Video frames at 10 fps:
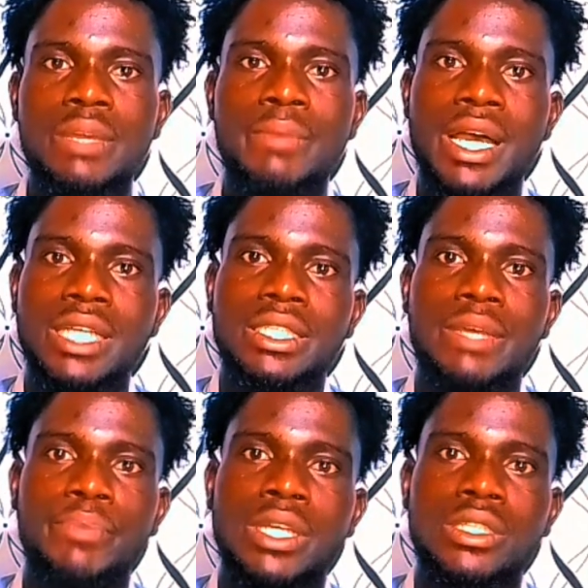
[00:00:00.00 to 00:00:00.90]
The buyer is
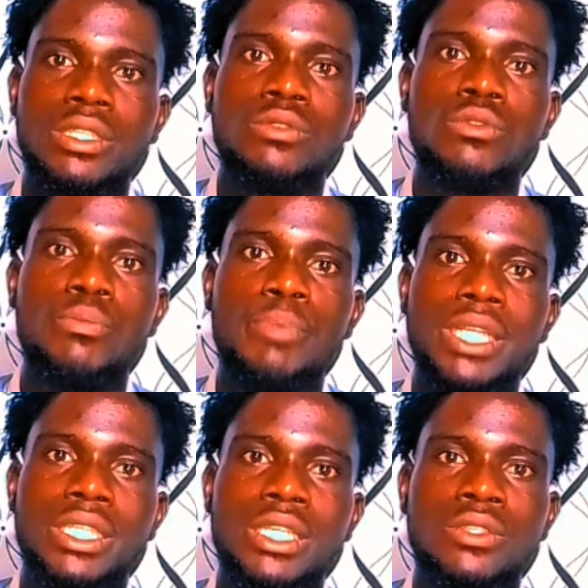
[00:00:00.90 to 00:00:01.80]
the person who
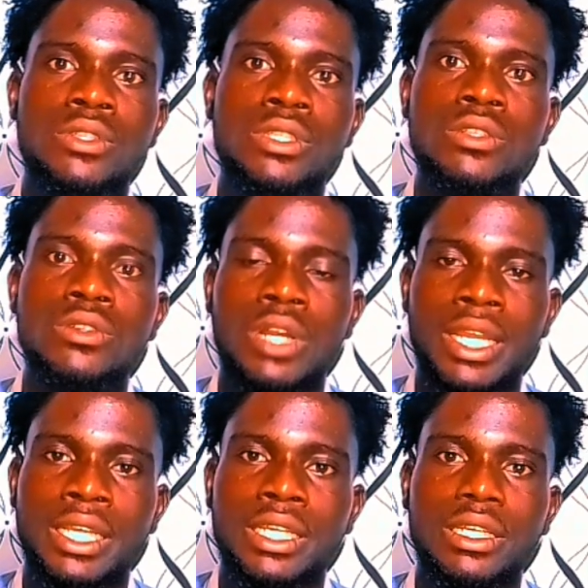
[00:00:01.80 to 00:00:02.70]
purchases using your
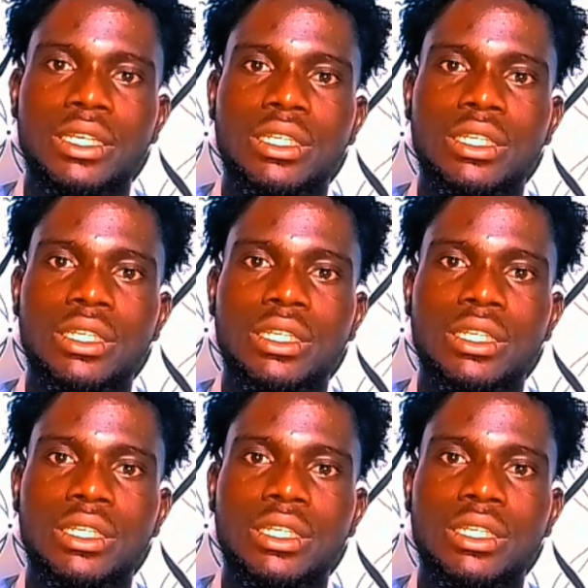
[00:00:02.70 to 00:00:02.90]
link.